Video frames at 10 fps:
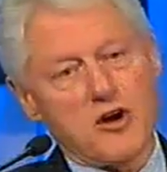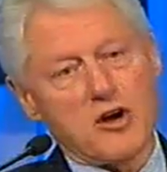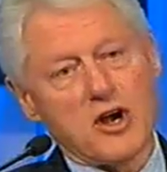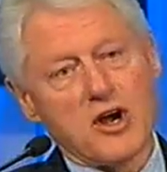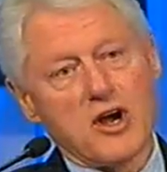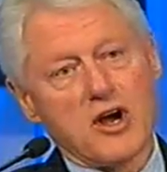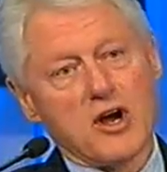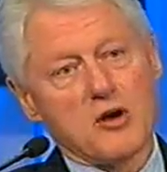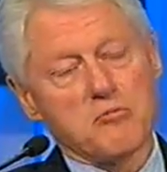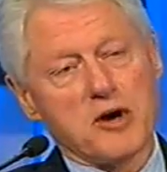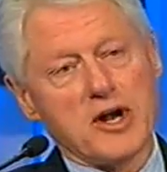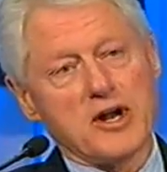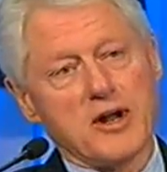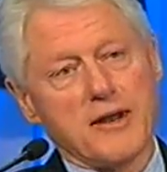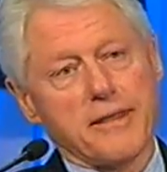wrong.
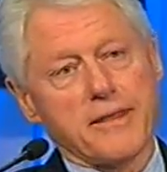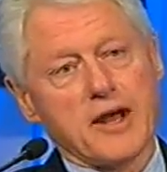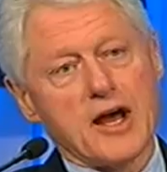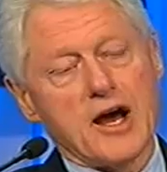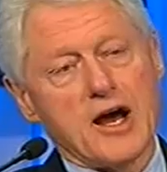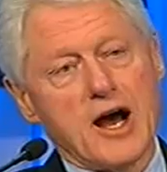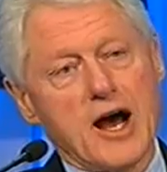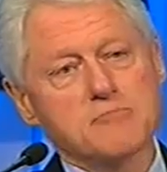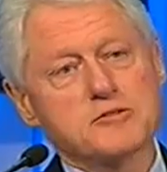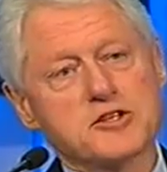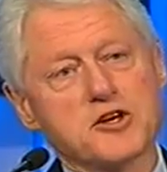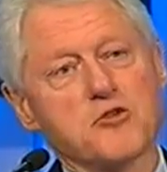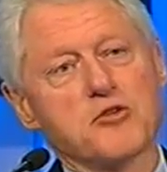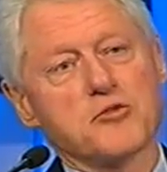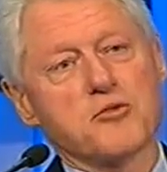But I'm
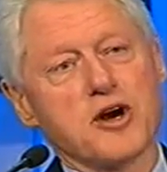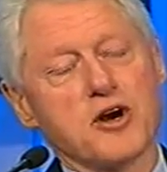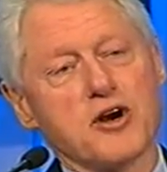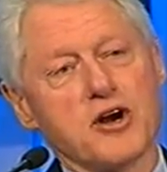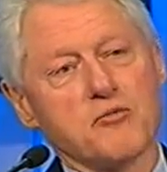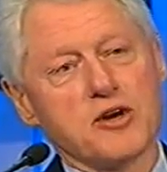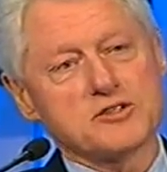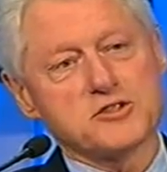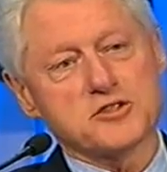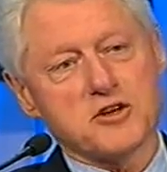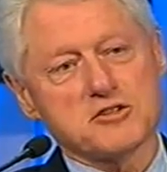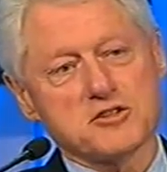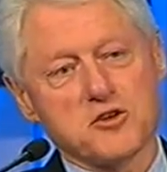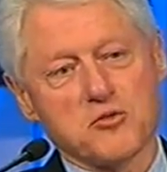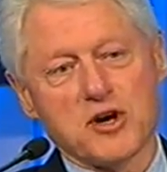still with where Winston
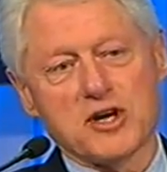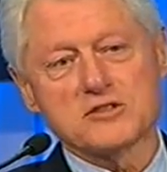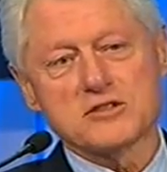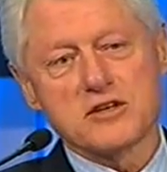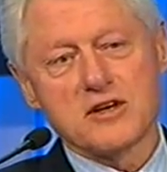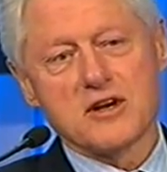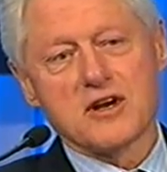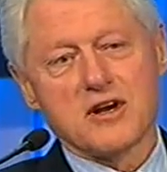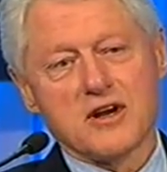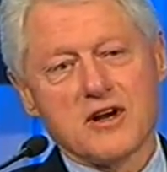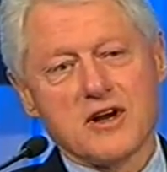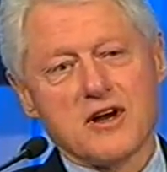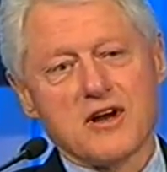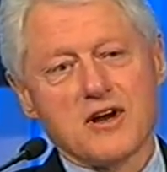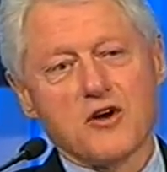Churchill was
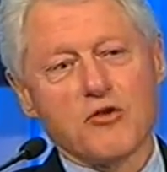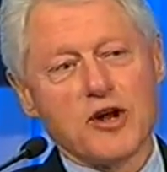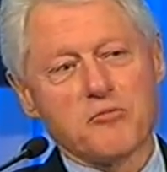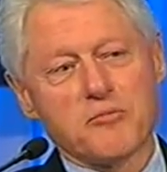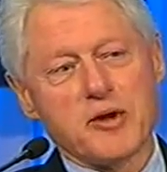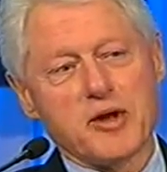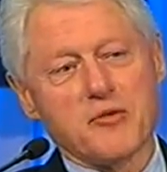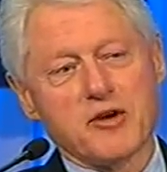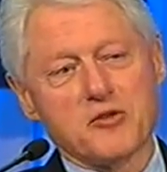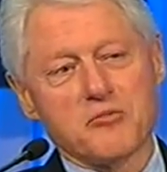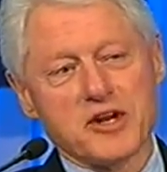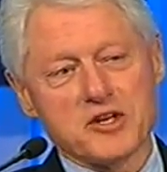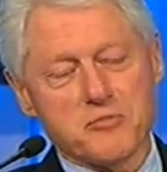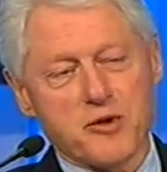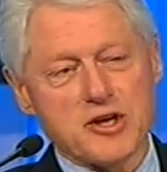when the
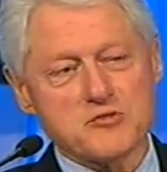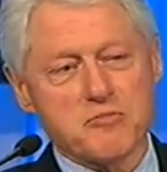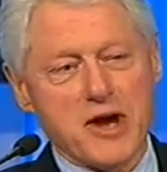British press